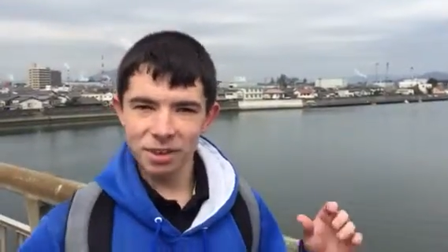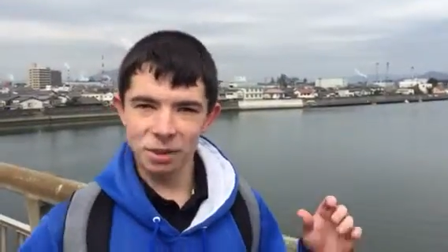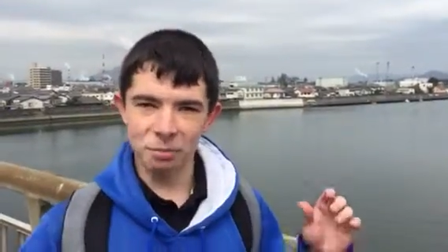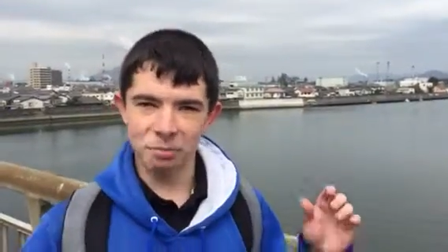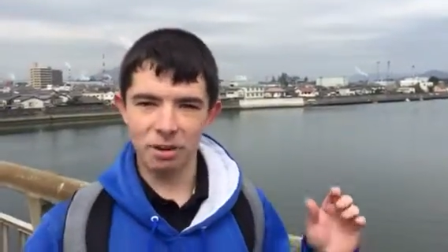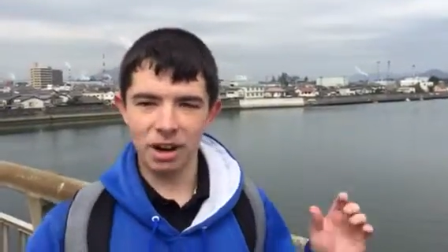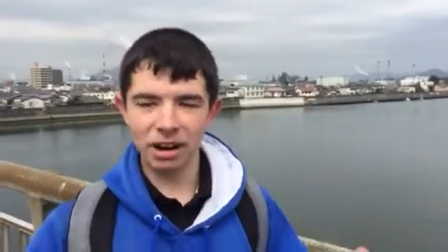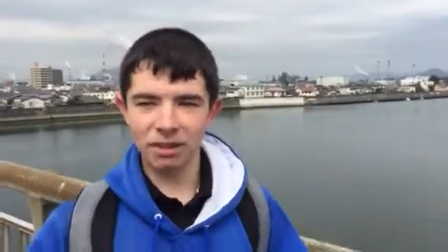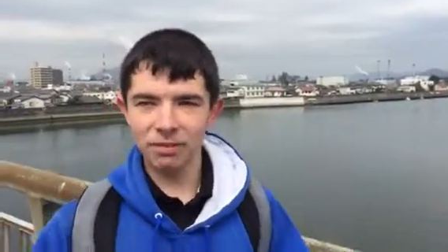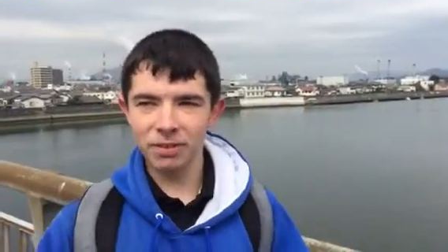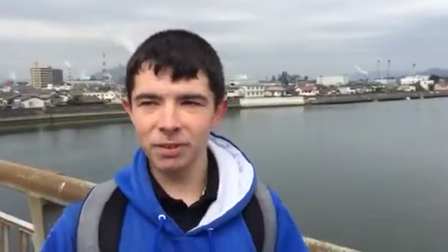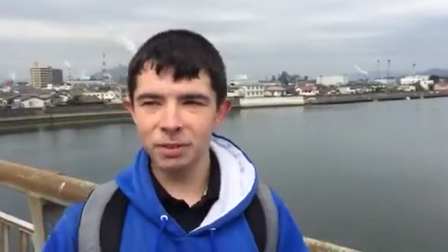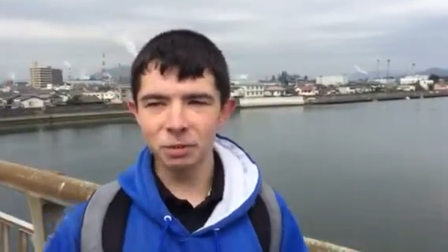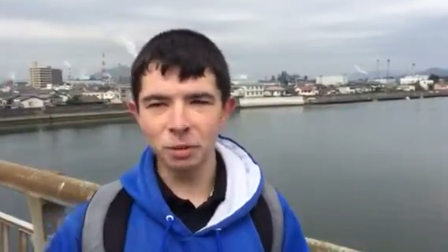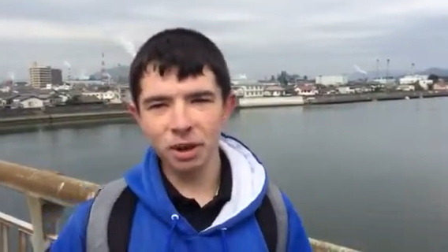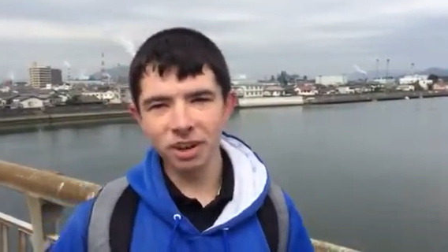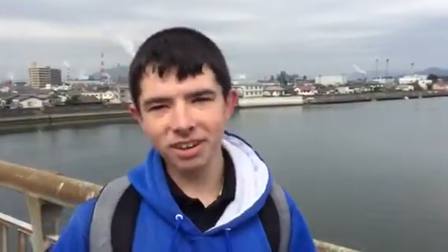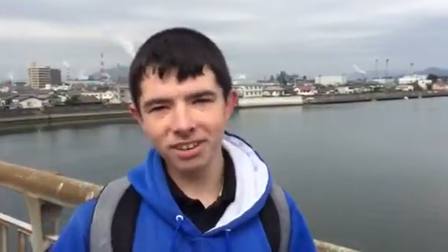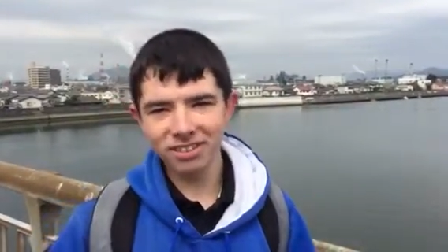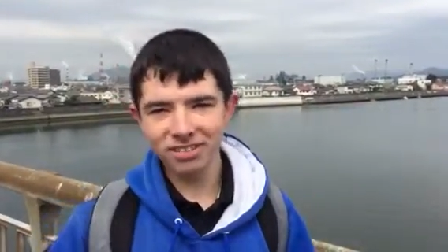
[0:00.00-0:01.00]
The breakfast
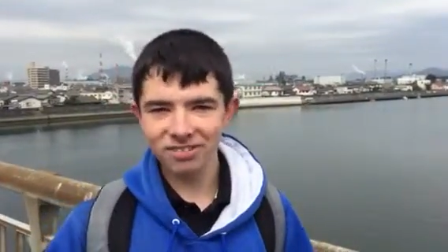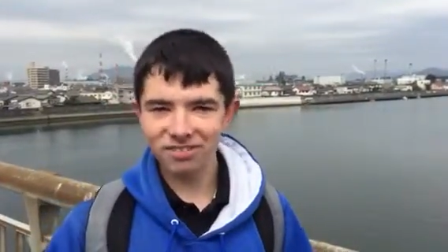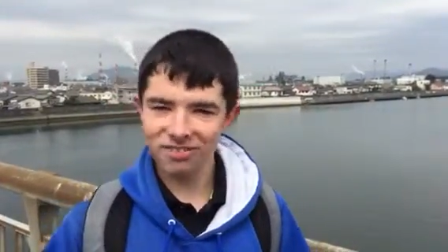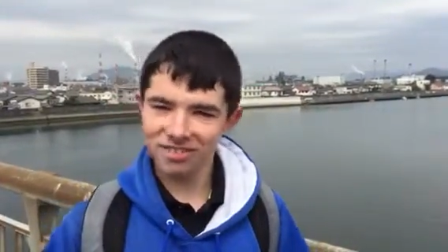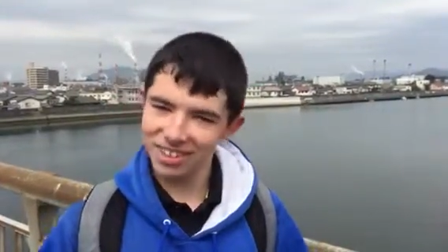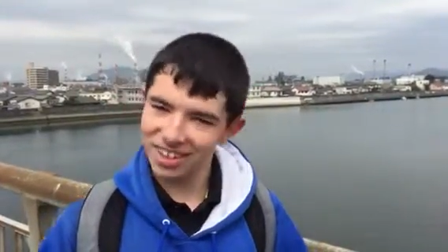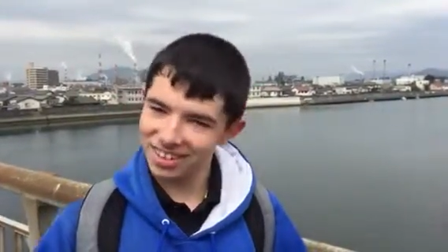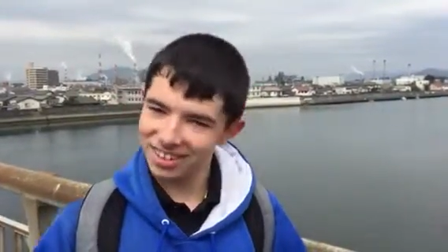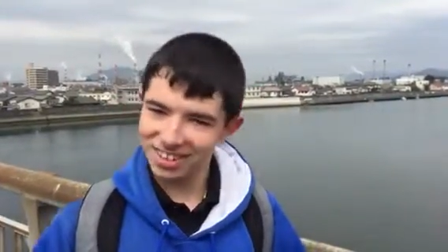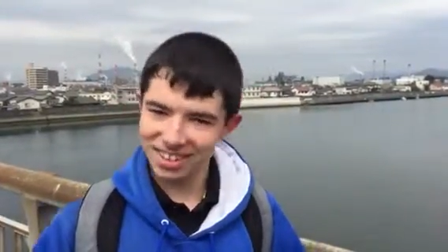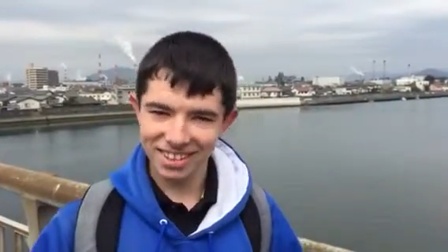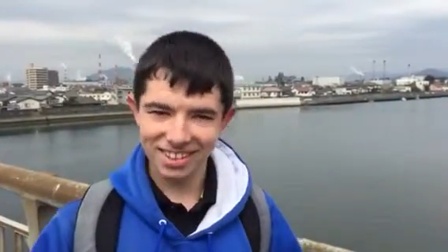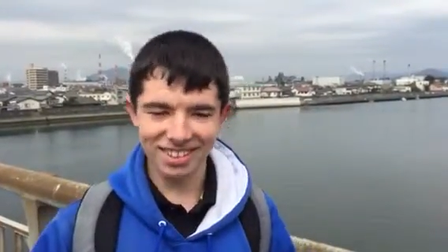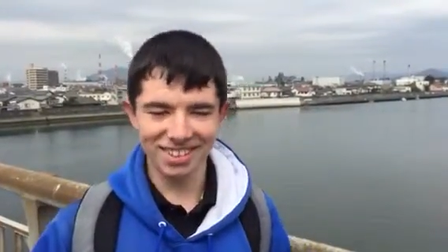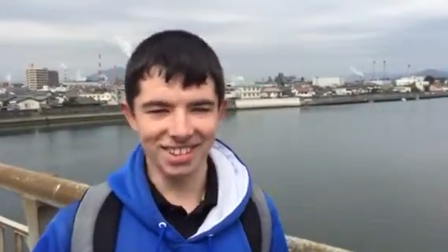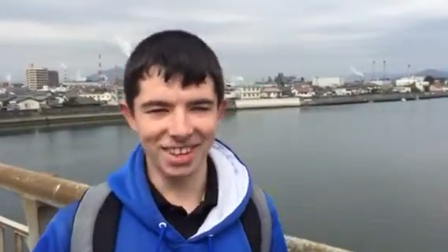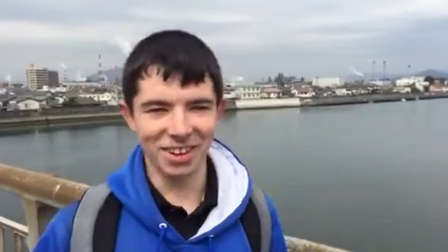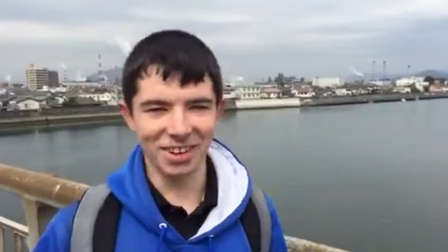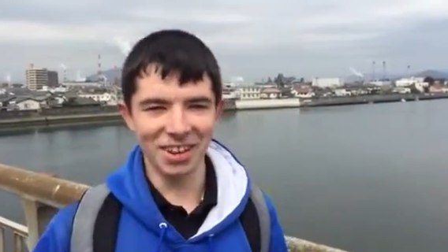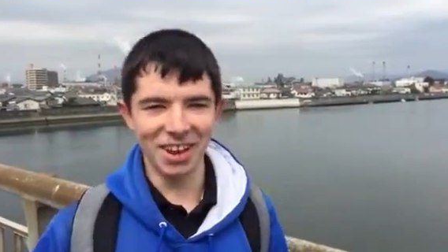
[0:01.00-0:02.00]
one,
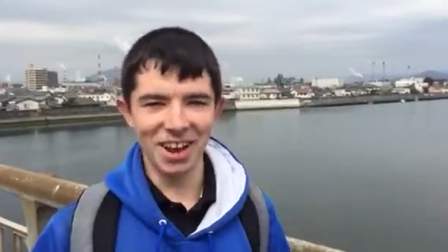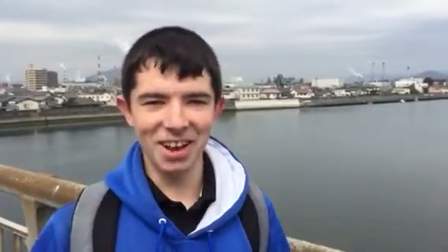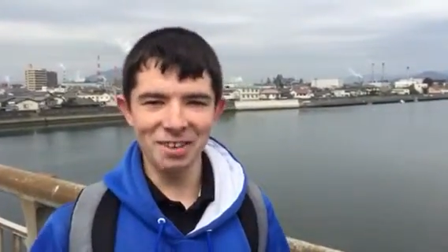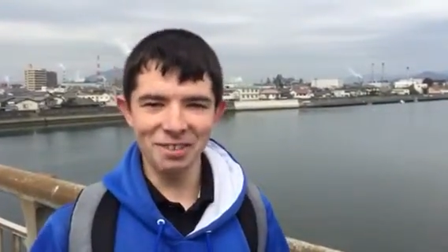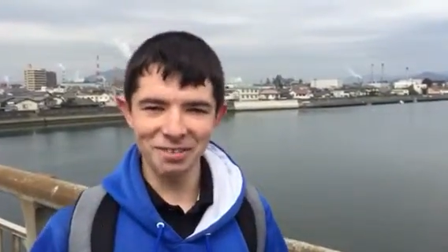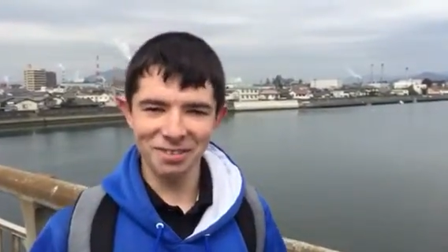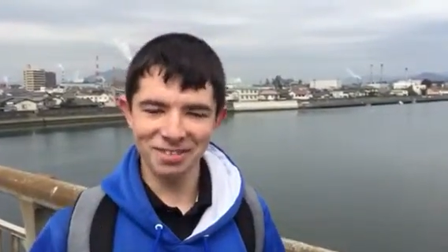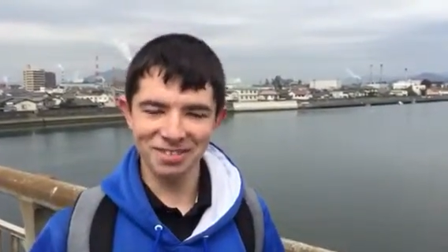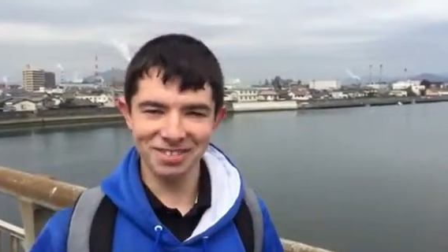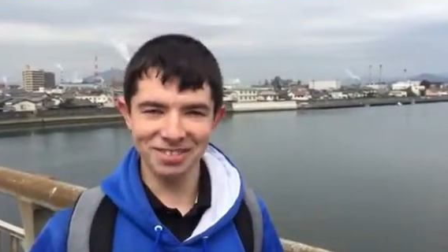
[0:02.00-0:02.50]
don't know.